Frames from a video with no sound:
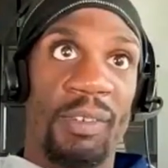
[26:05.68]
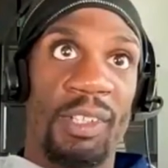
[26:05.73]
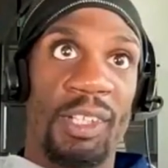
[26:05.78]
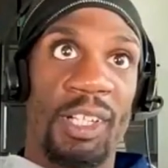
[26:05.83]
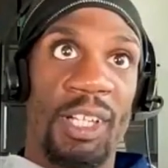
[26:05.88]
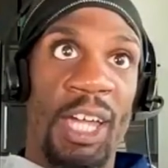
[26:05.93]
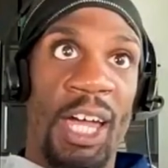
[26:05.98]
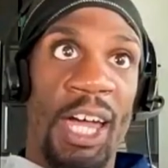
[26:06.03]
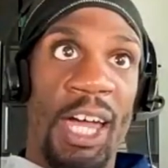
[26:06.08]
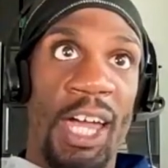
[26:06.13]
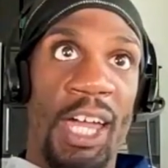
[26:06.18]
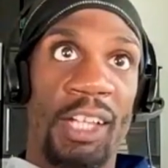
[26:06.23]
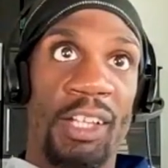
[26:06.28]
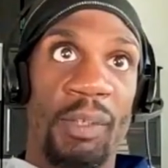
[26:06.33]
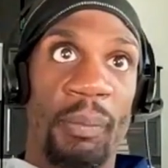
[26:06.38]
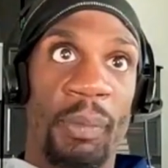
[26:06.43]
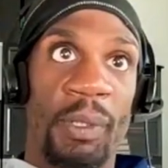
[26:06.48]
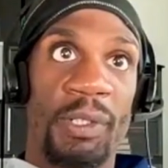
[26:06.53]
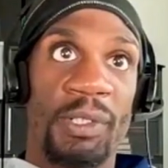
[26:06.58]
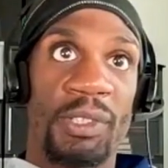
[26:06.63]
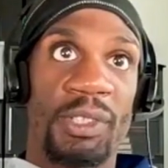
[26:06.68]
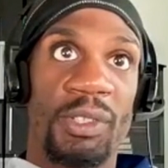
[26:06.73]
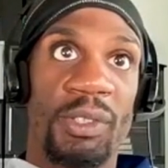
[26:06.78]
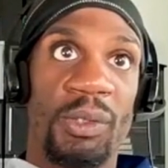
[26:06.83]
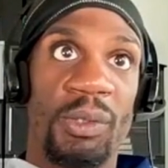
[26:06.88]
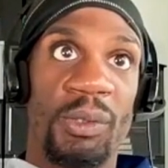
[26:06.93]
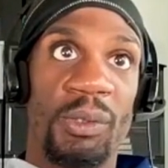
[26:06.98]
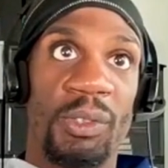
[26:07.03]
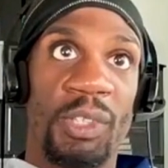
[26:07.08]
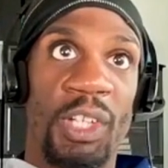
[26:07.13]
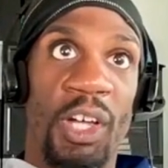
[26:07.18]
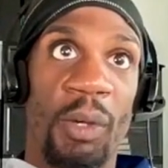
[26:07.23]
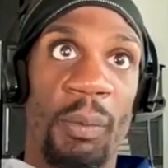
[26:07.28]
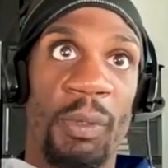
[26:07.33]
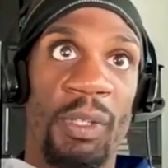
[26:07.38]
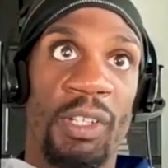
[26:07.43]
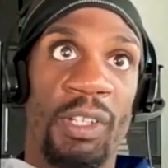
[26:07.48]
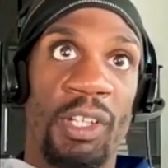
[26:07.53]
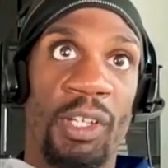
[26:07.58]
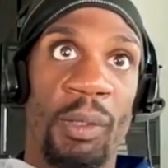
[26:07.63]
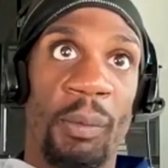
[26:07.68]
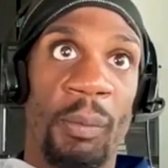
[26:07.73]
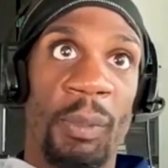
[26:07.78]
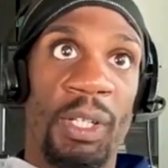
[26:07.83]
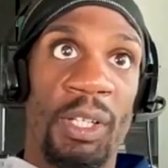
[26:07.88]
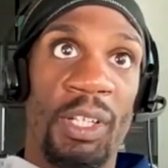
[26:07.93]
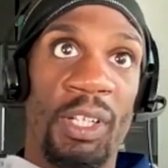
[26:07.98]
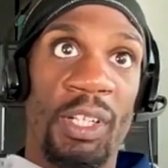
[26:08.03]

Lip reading: the guide, the person who's helping them,